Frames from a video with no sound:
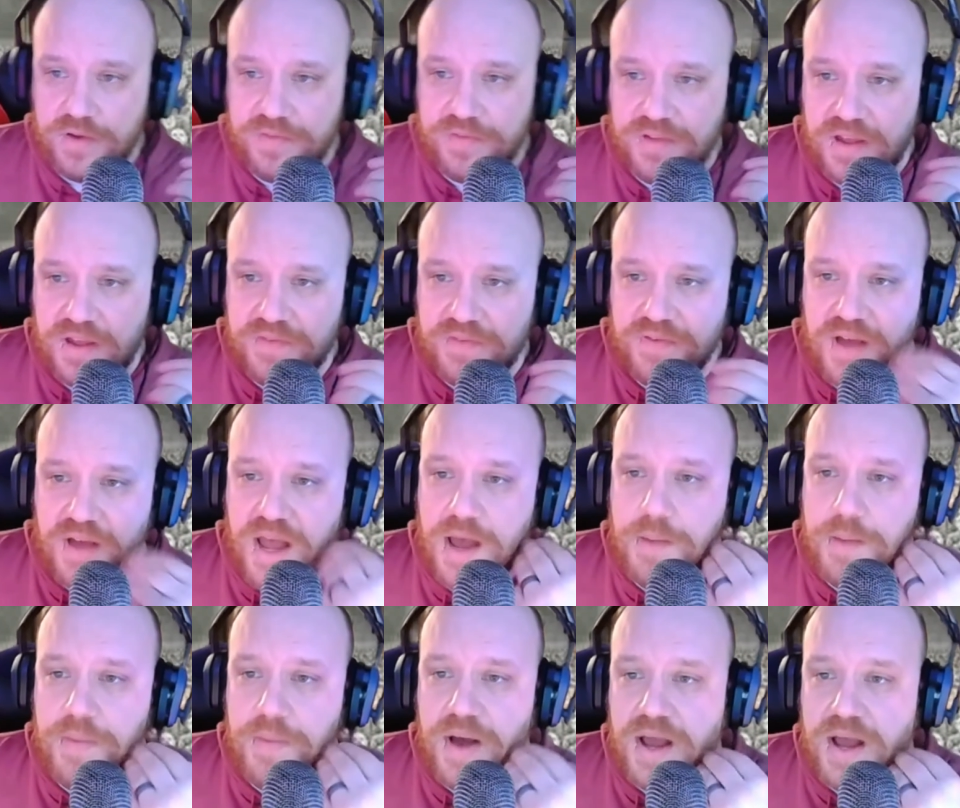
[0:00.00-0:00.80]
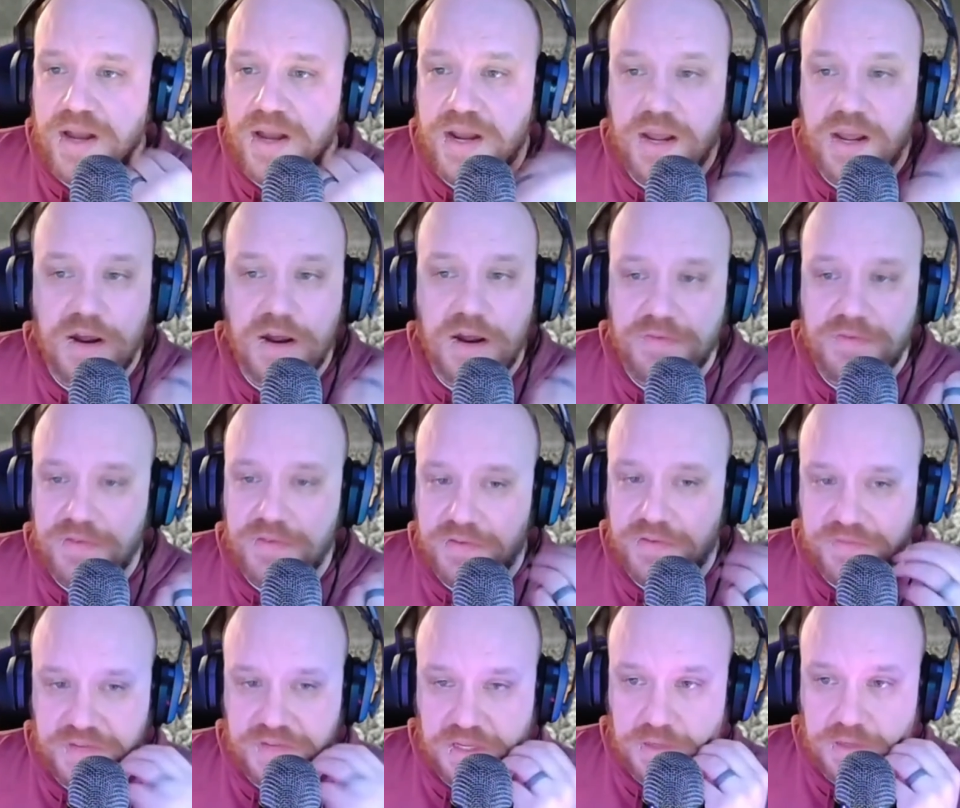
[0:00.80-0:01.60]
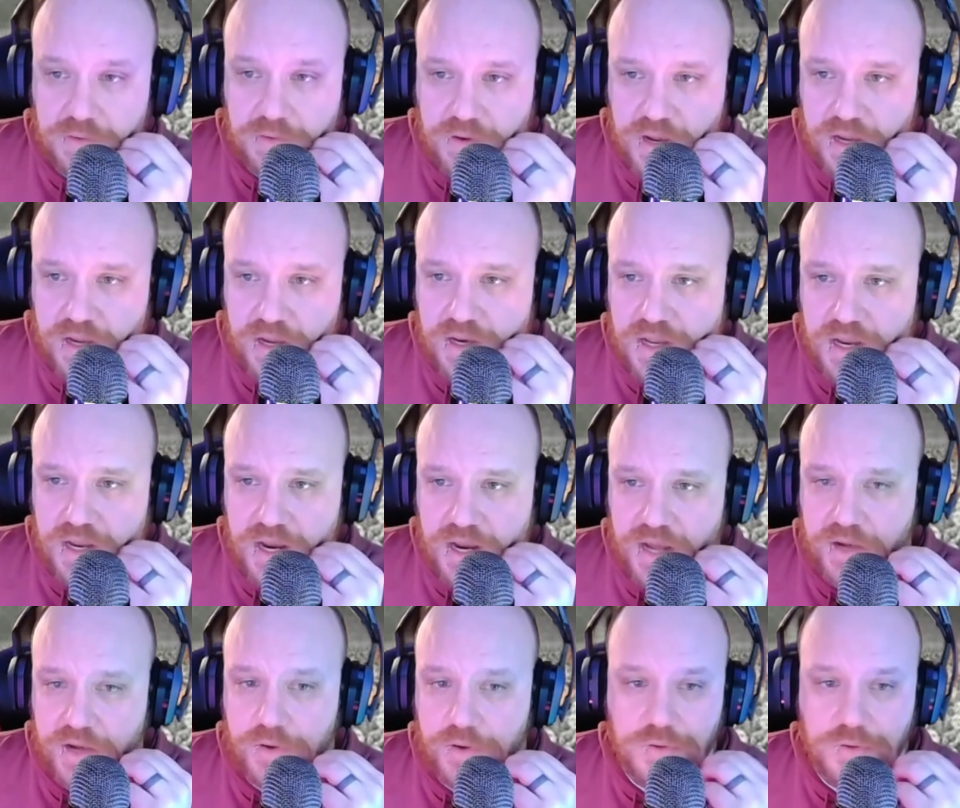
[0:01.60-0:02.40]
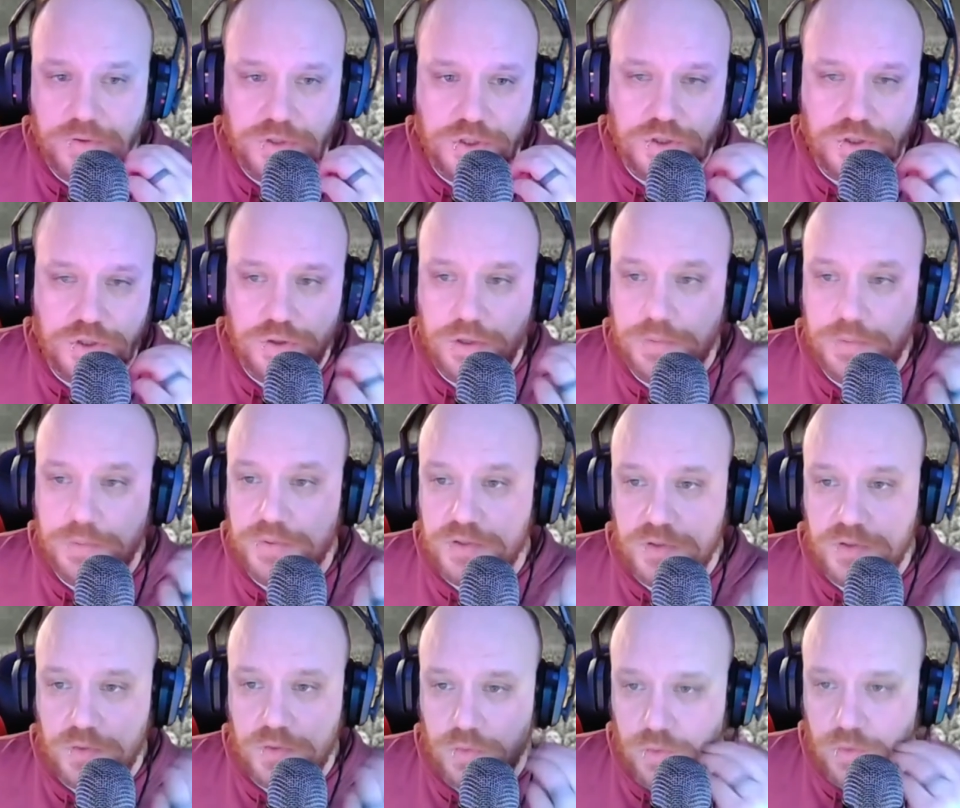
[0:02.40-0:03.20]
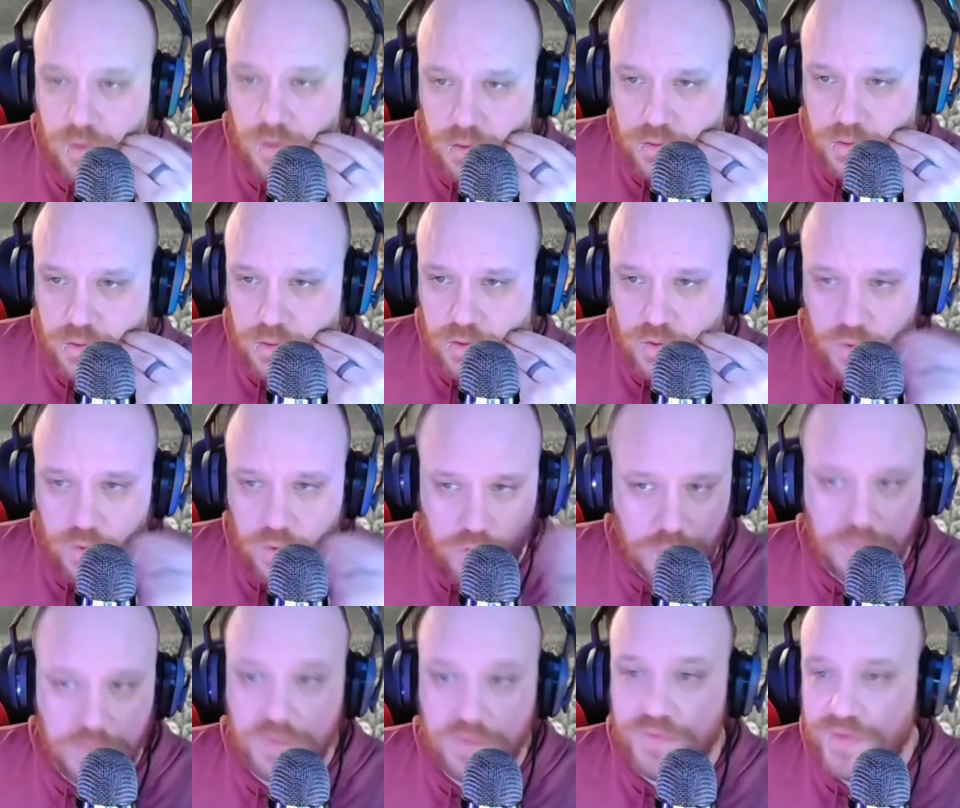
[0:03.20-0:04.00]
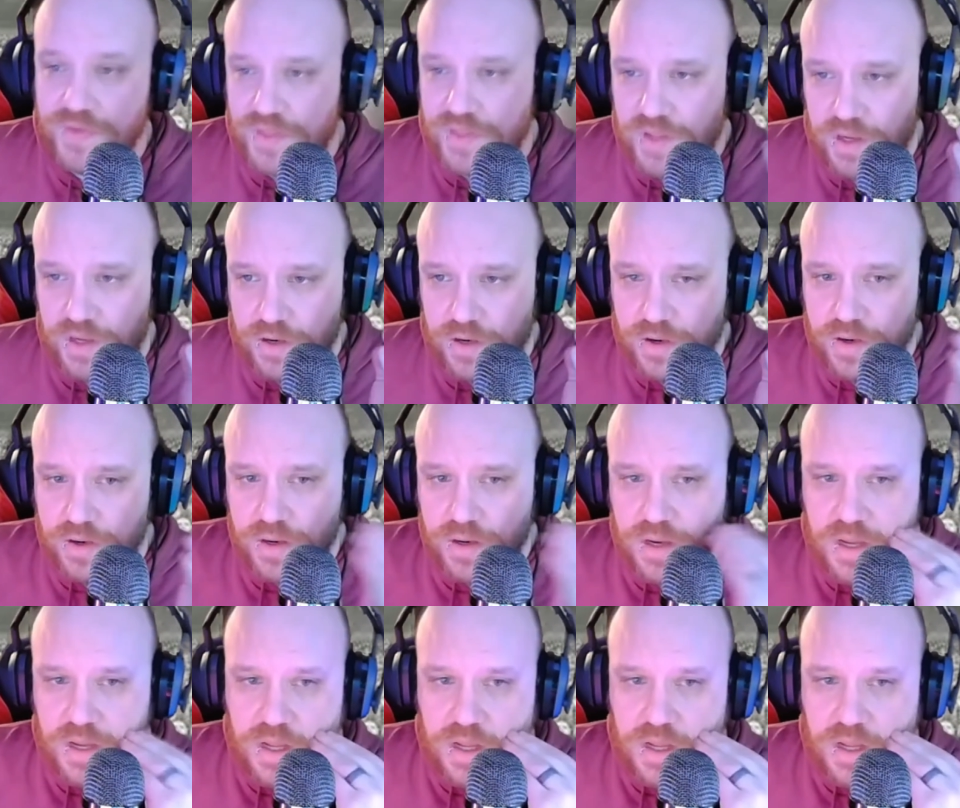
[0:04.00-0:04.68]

So if I buy an AR-15, right, and I go and shoot up a school or a movie theater,